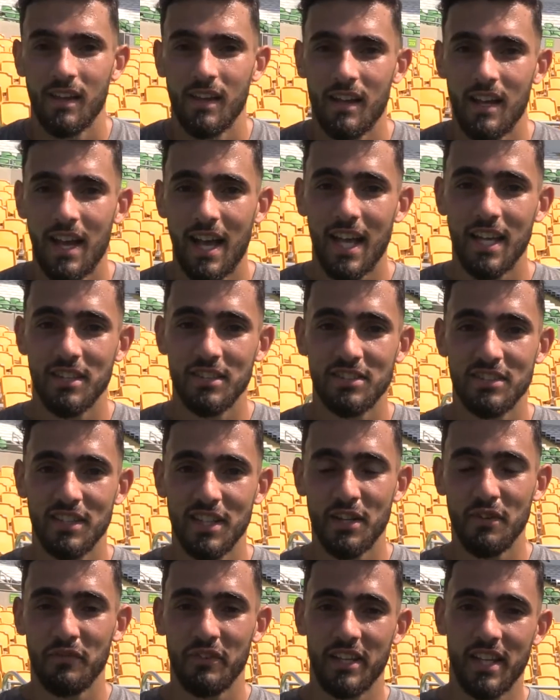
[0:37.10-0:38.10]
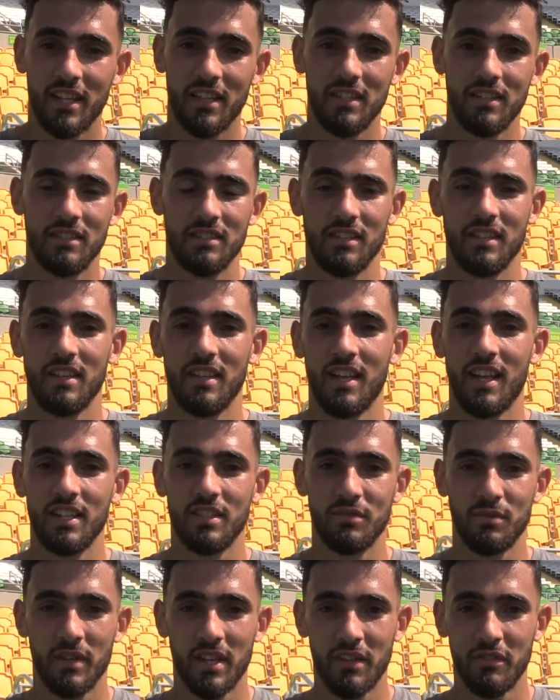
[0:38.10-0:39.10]
Hi, this is Leo Fernandez, and I
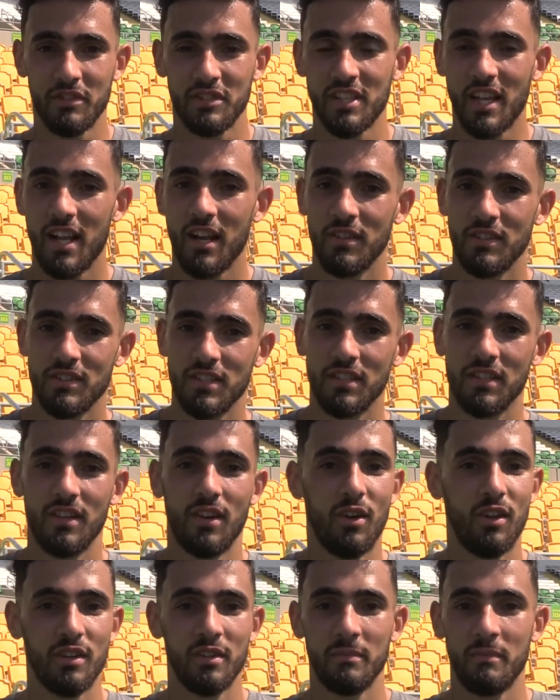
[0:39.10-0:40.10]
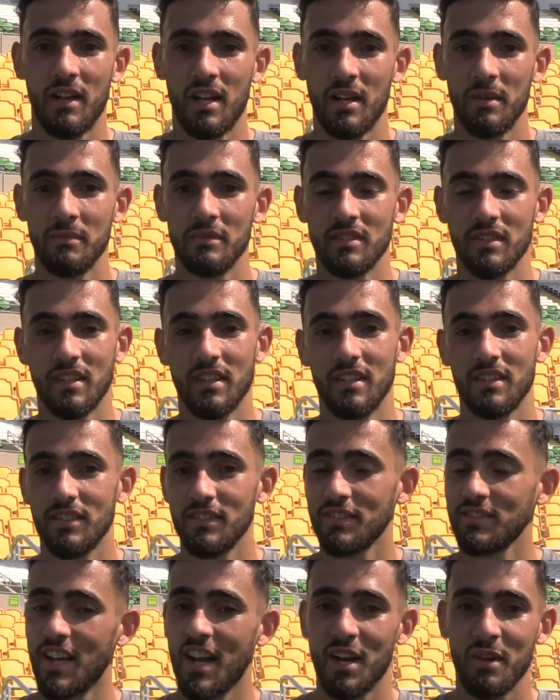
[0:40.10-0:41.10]
just want to give a shout out to all the moms,
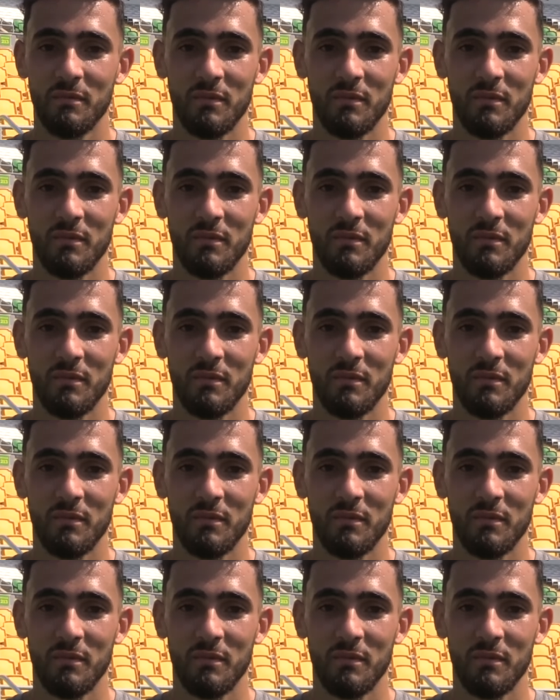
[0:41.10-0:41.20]
the soccer